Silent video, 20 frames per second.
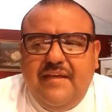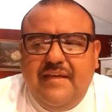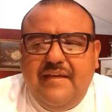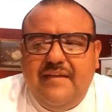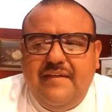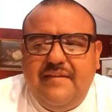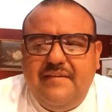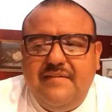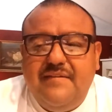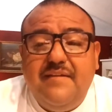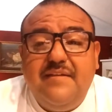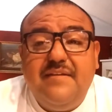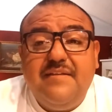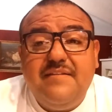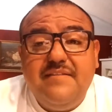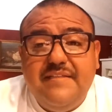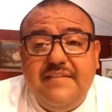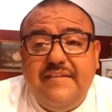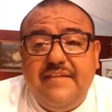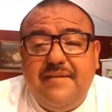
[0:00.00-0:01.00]
And
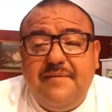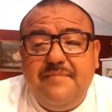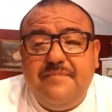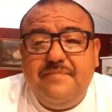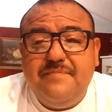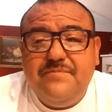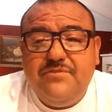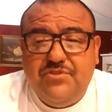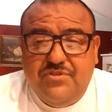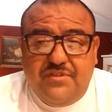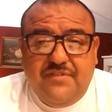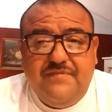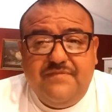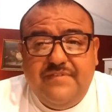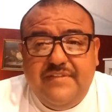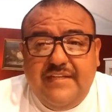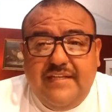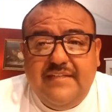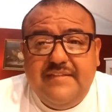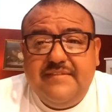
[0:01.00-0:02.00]
luckily, sure
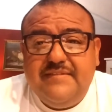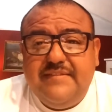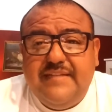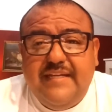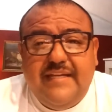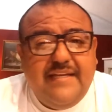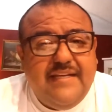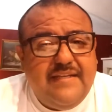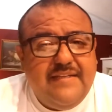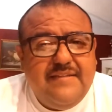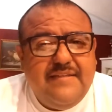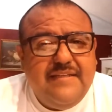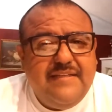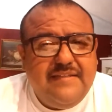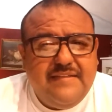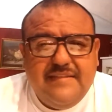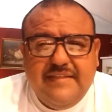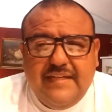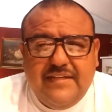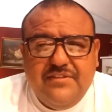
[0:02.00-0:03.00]
enough, the next day, I
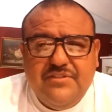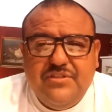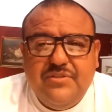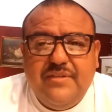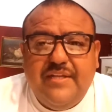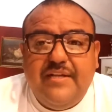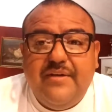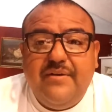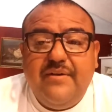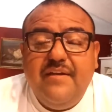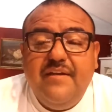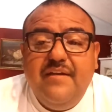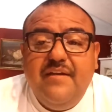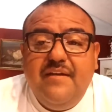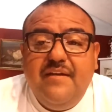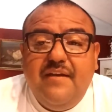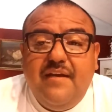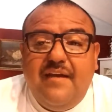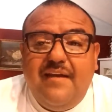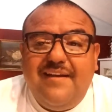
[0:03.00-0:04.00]
think a day or two later,
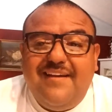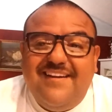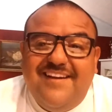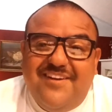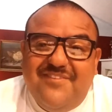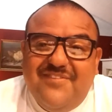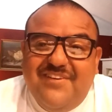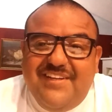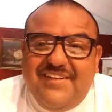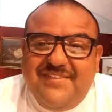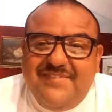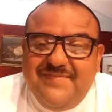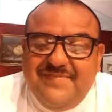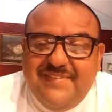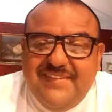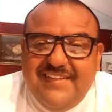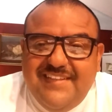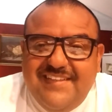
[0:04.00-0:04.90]
I got an offer letter.